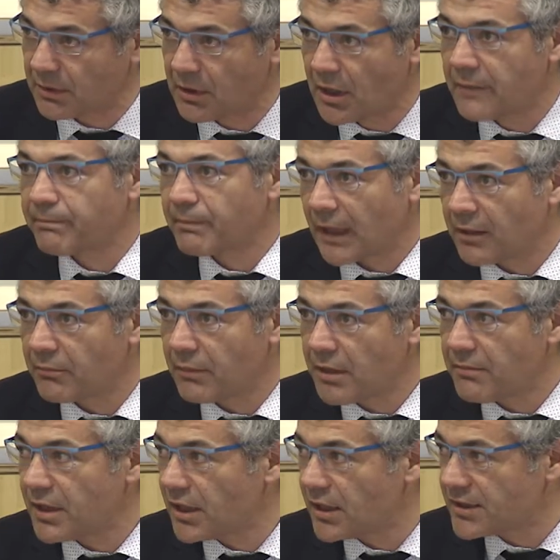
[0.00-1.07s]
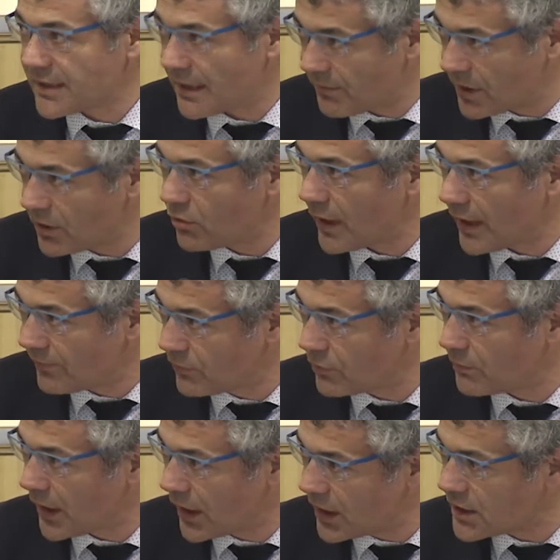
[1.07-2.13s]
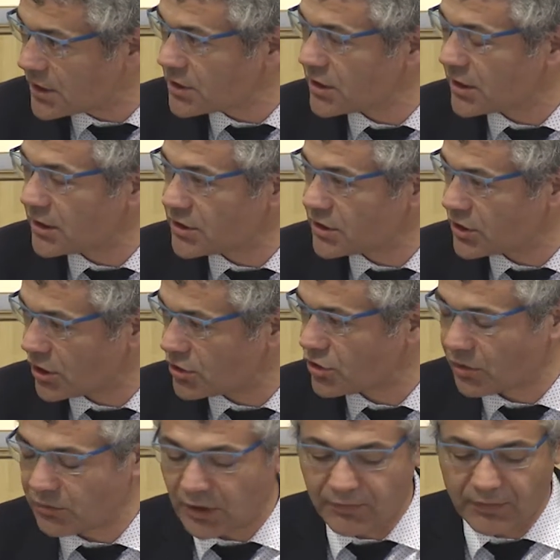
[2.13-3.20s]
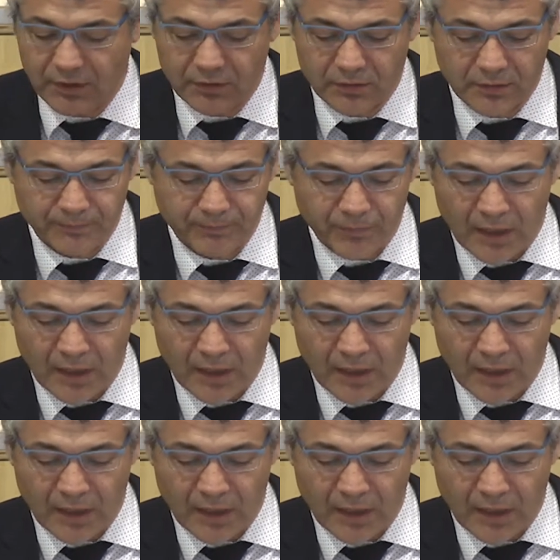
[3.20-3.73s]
And maybe it's something you have to manage, and it's not so difficult.